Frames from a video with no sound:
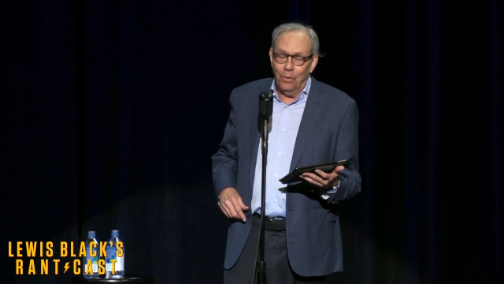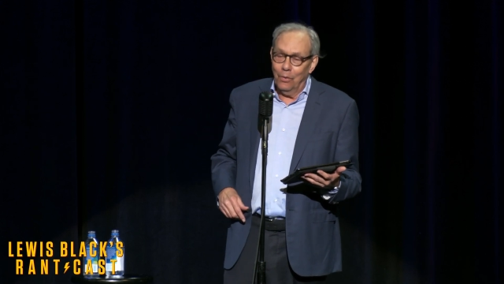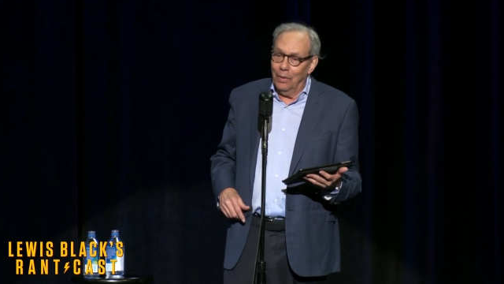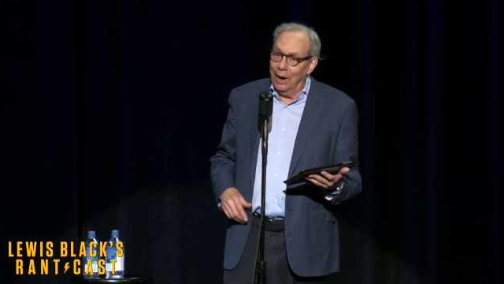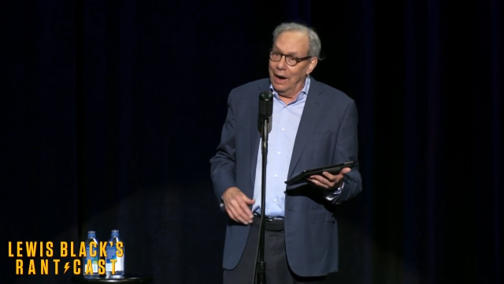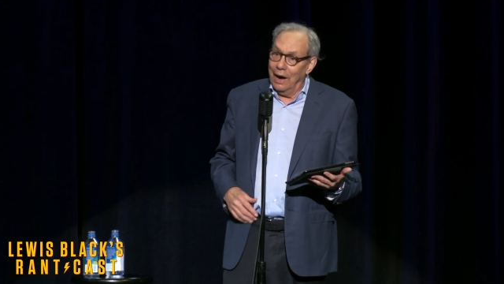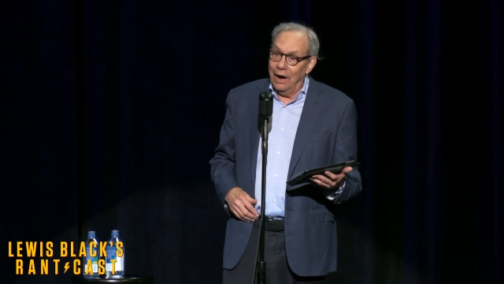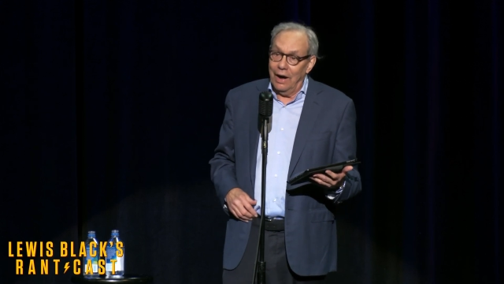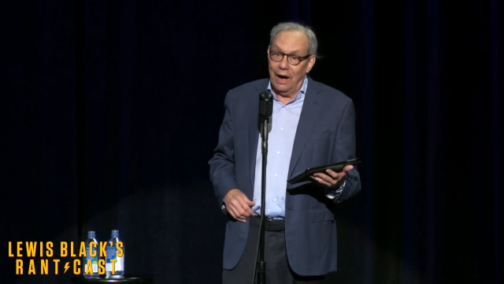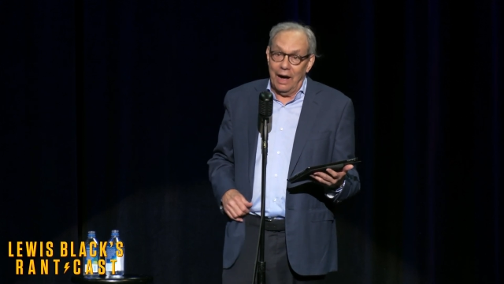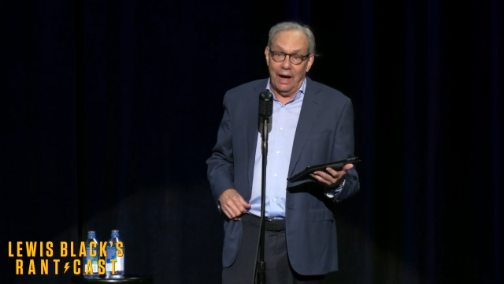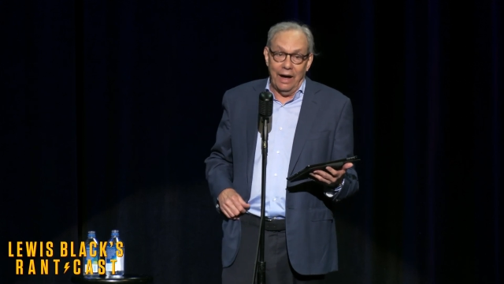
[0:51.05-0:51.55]

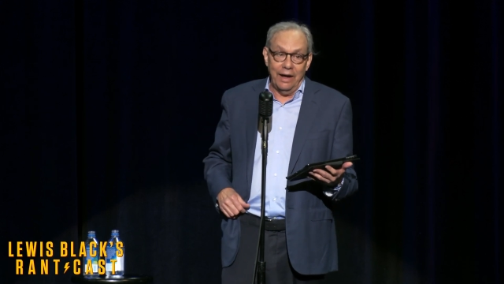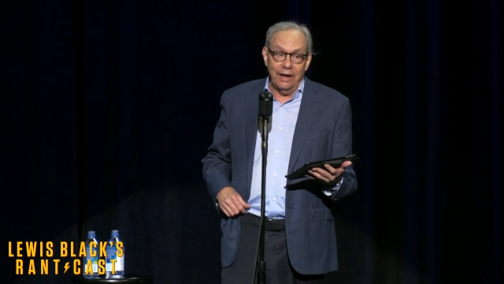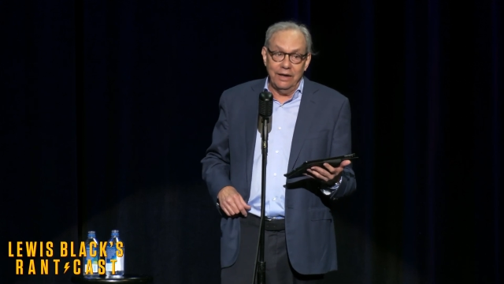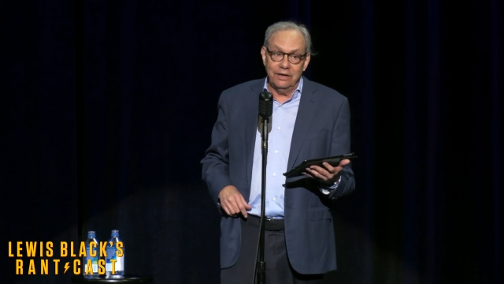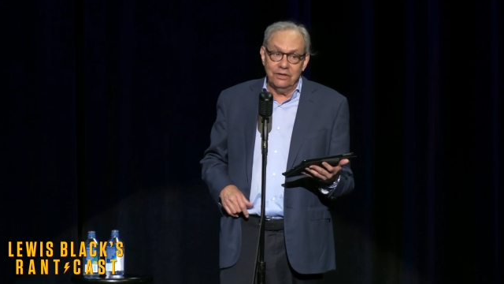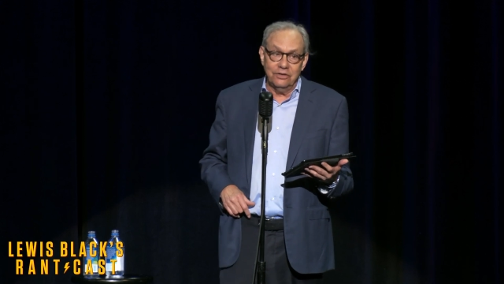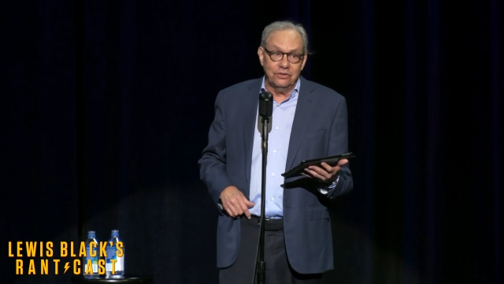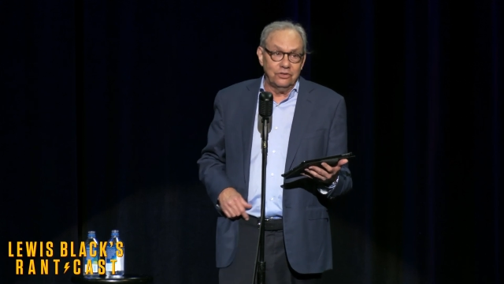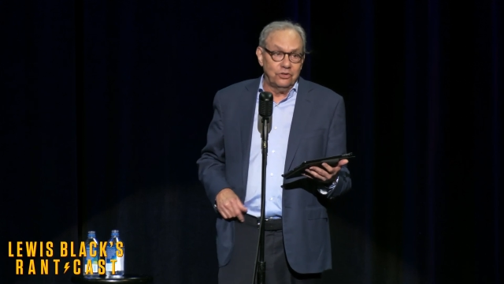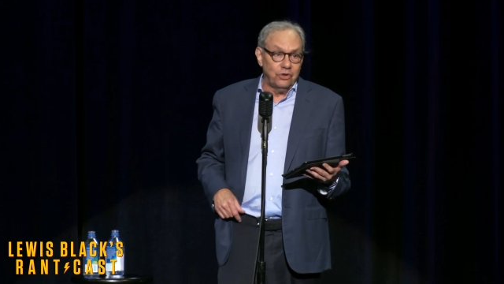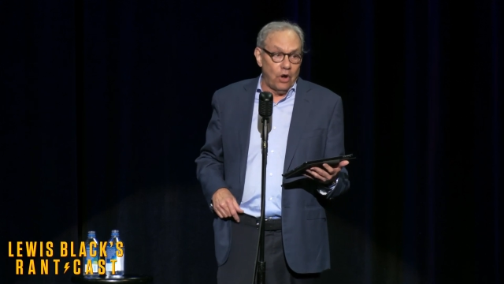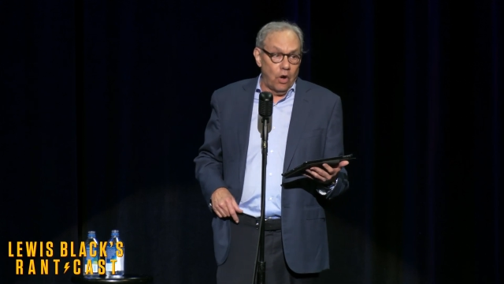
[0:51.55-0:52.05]
Well,
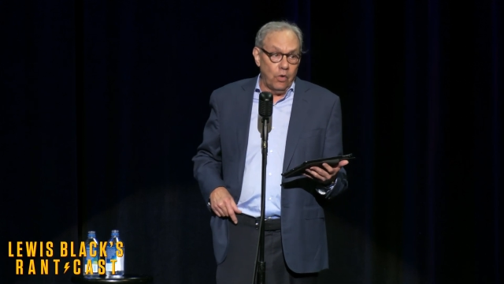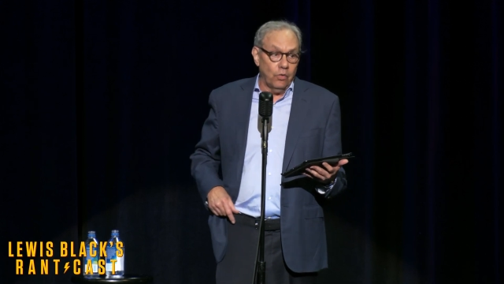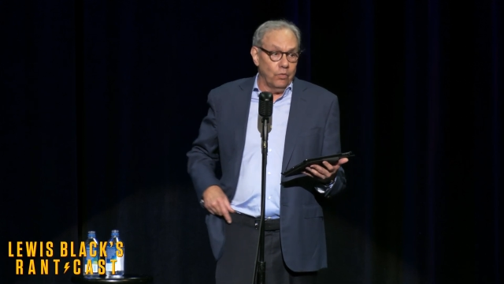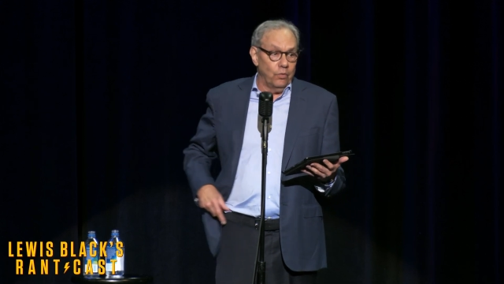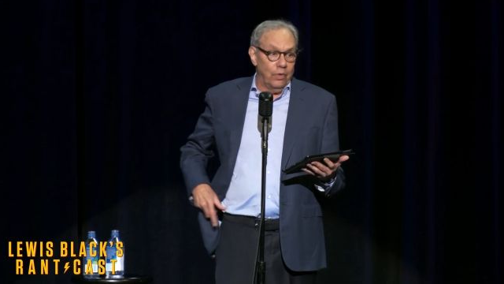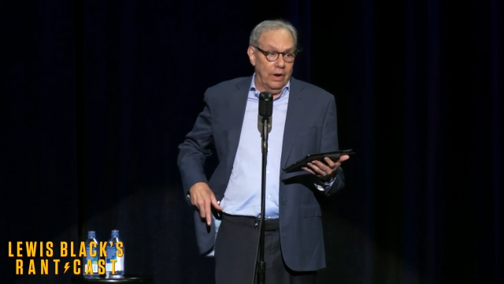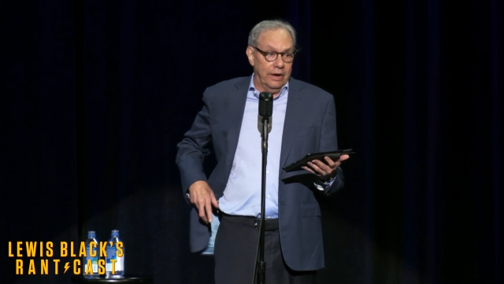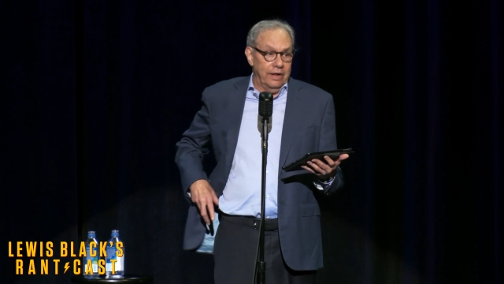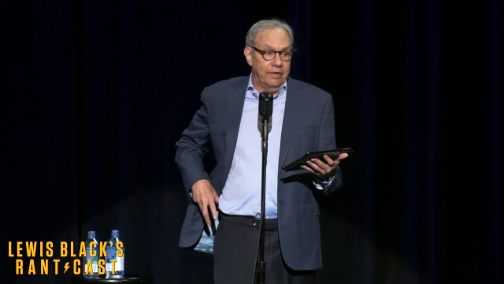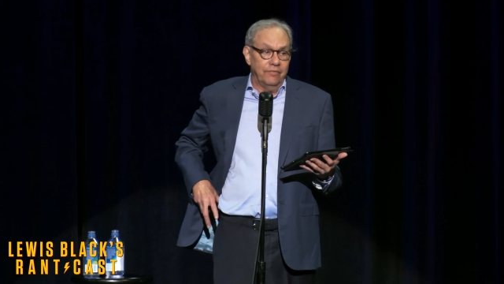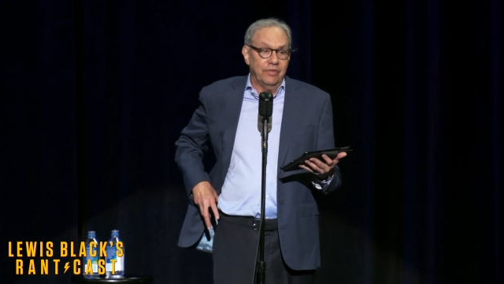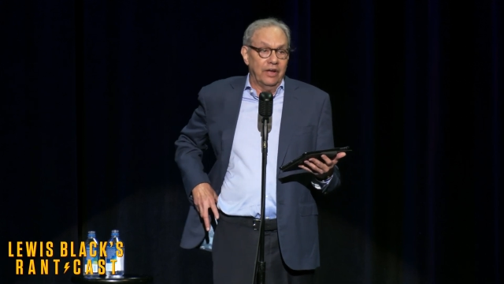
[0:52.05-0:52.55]
I don't
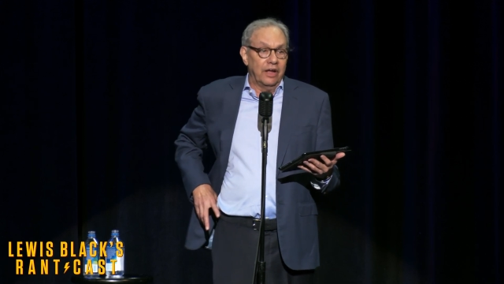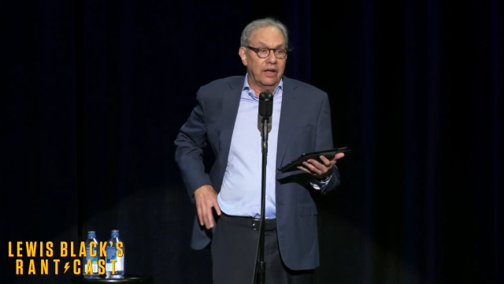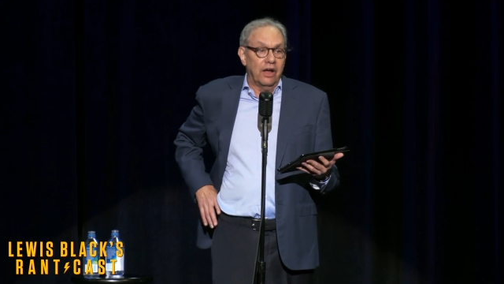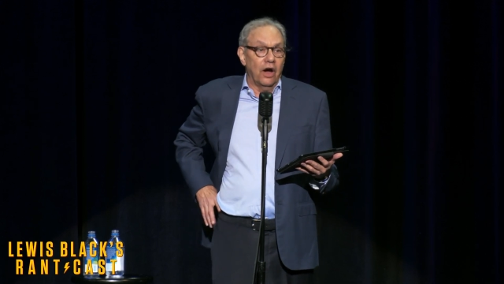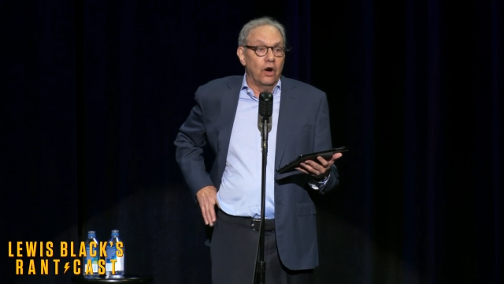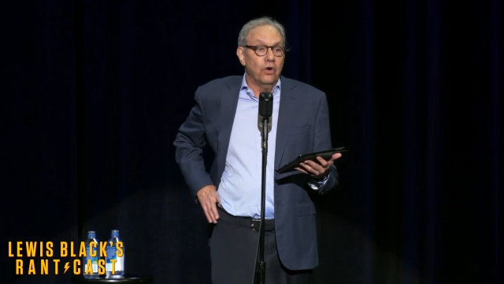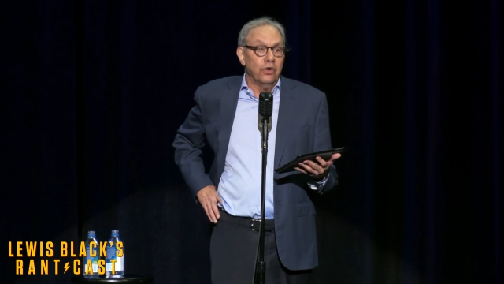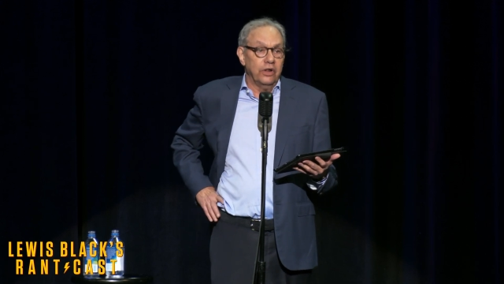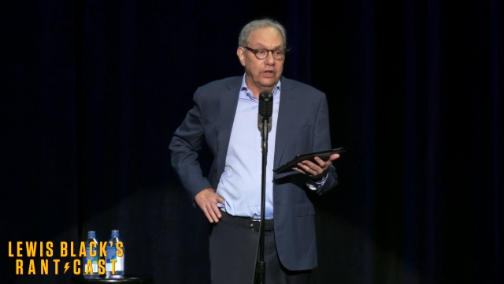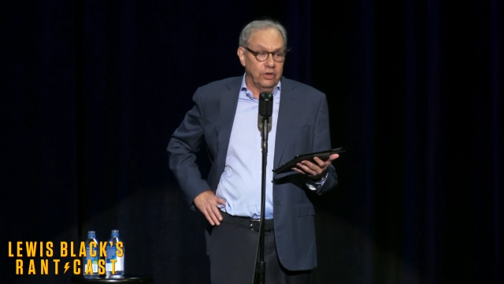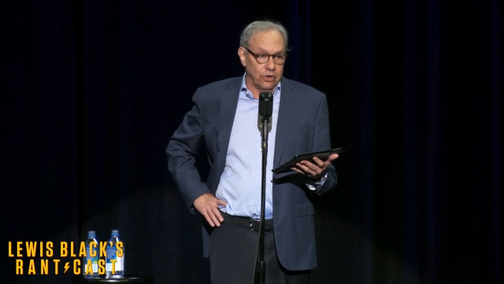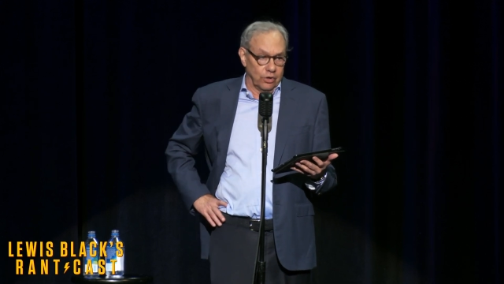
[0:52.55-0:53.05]
want to even
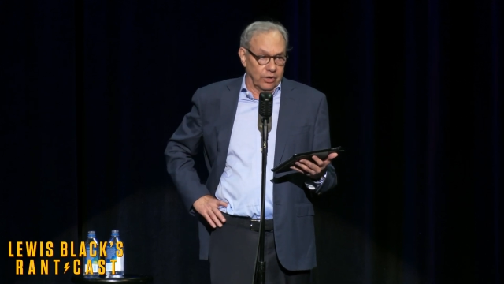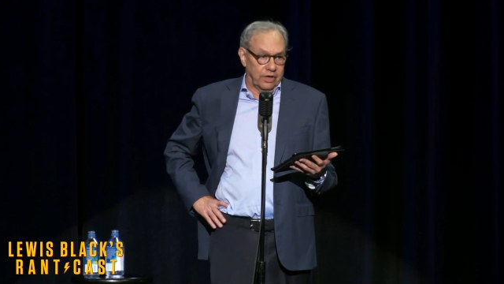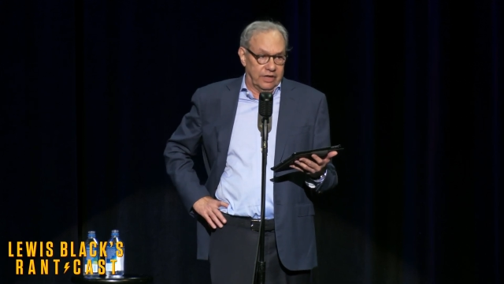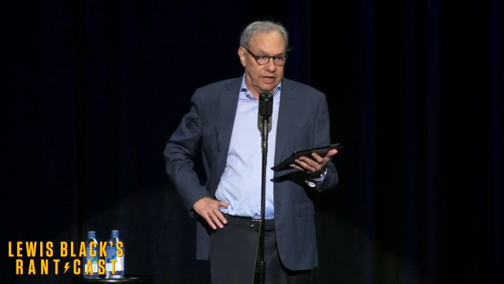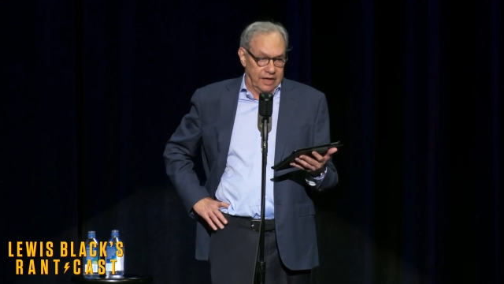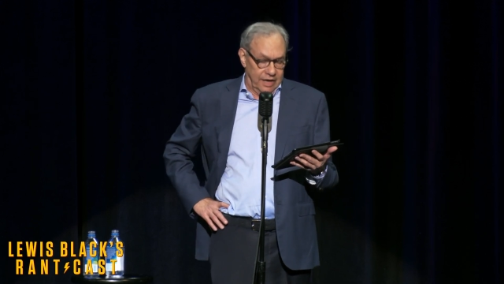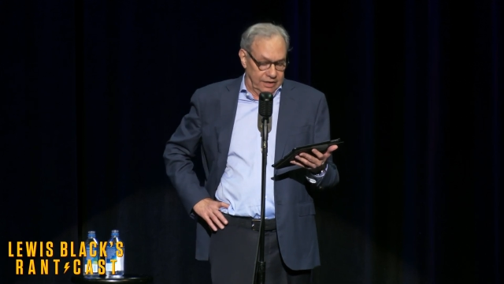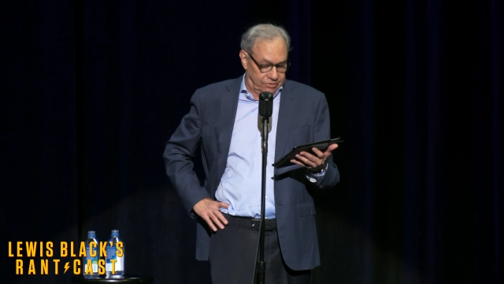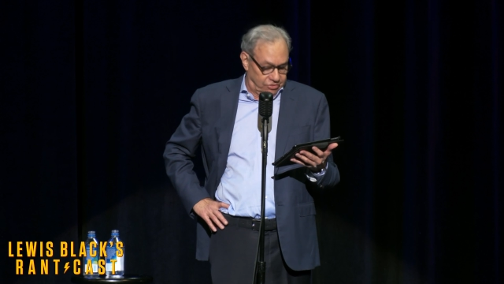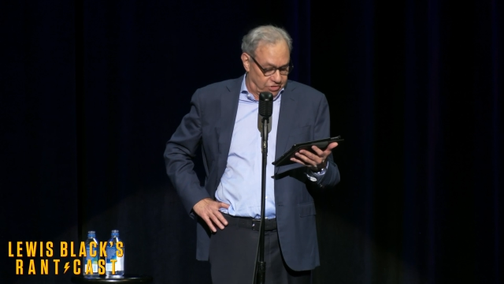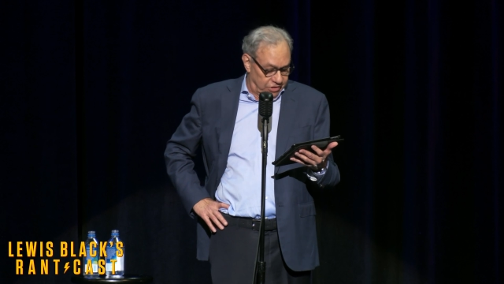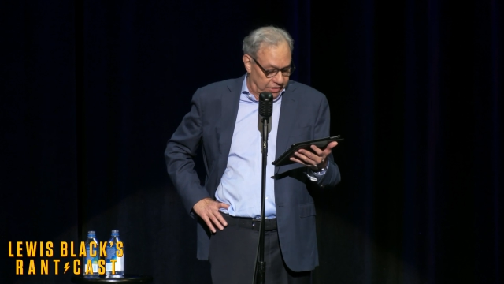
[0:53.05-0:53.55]
go to your
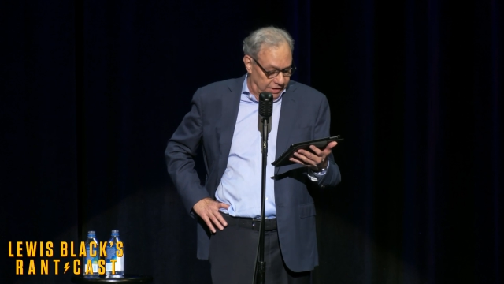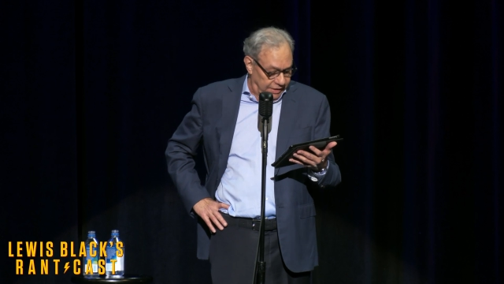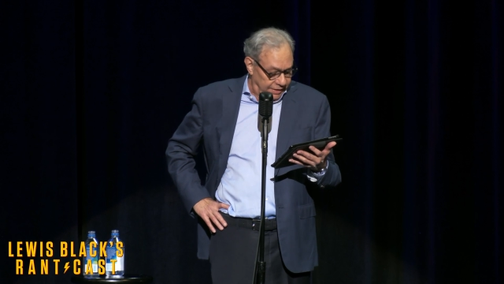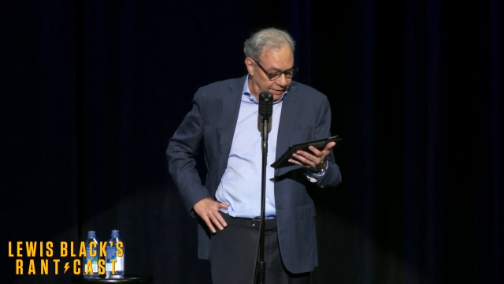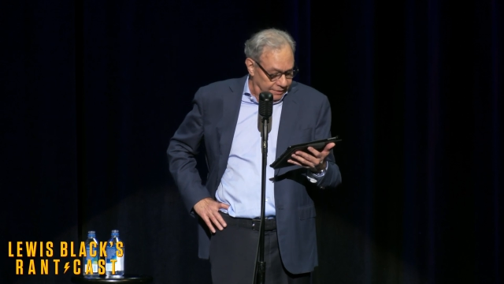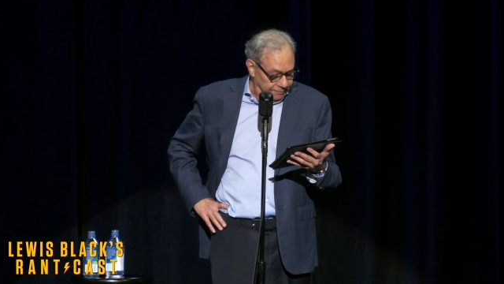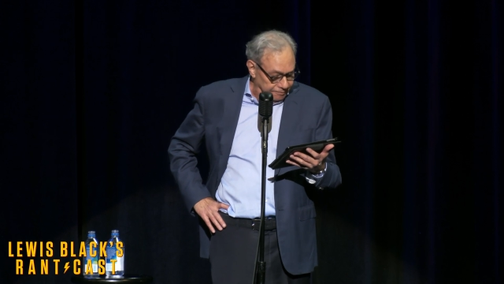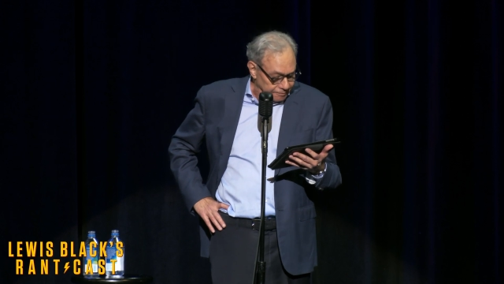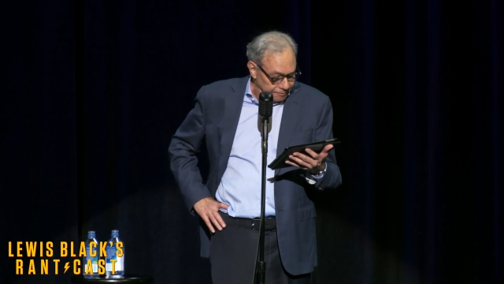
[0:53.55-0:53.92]
kitchen.